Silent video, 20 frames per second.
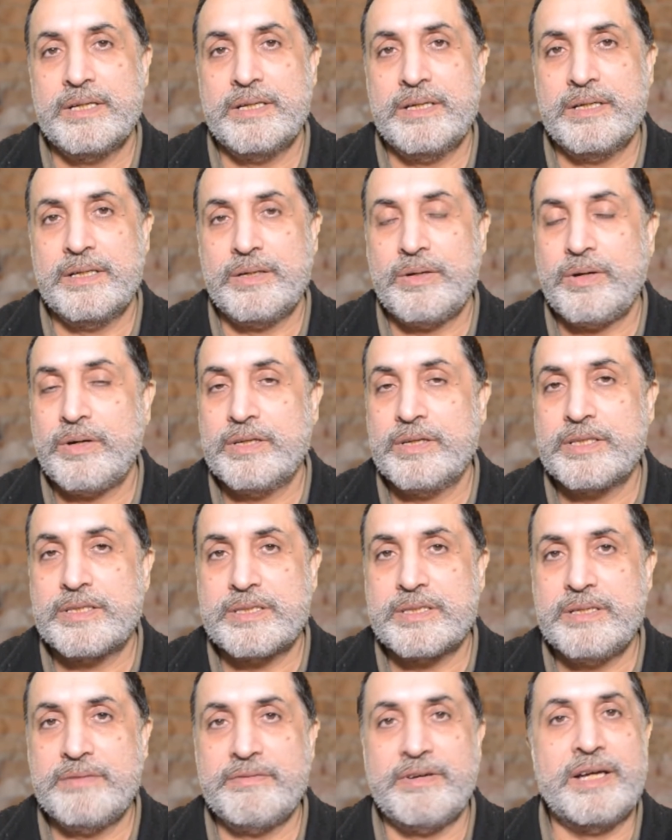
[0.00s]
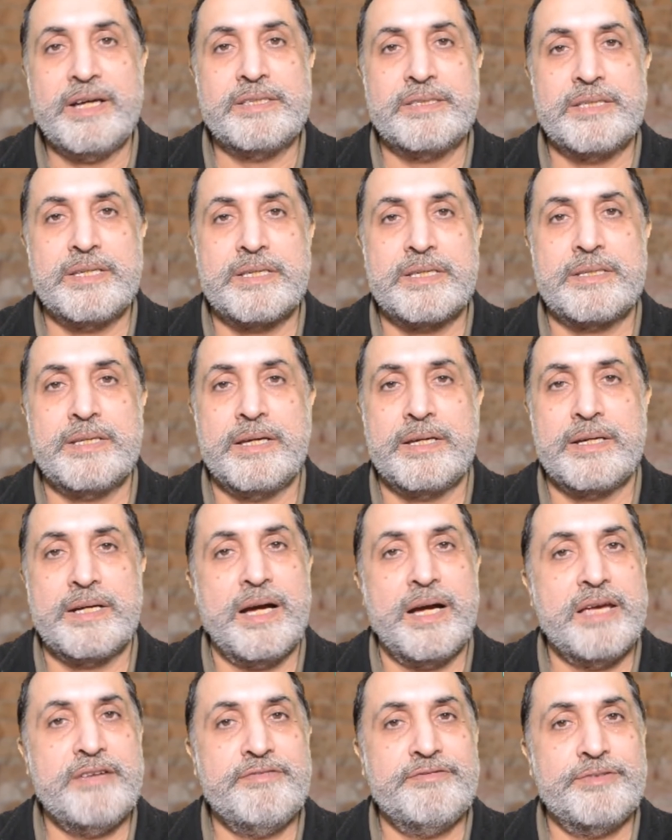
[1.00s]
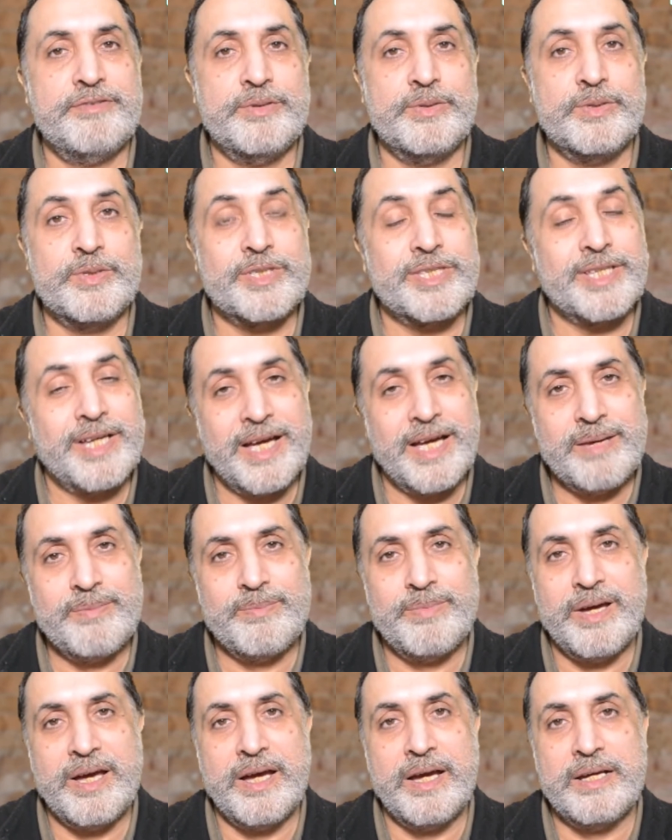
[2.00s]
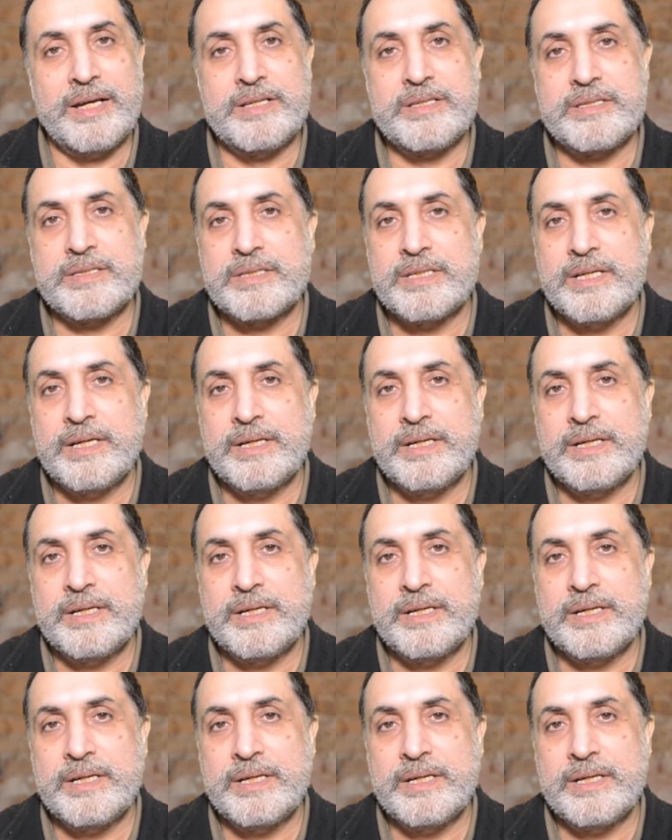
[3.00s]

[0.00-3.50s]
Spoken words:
all its devices like iPhones, iPads,